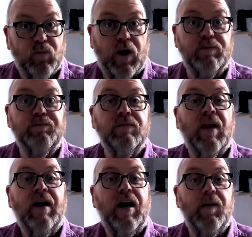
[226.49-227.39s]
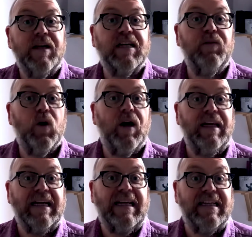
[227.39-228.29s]
Well, I hope that's given you a
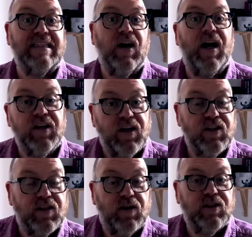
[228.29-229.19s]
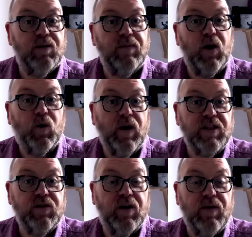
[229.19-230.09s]
little insight to some local
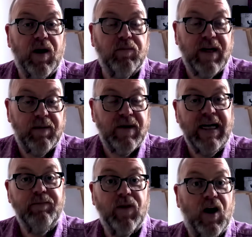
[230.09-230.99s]
history around near me.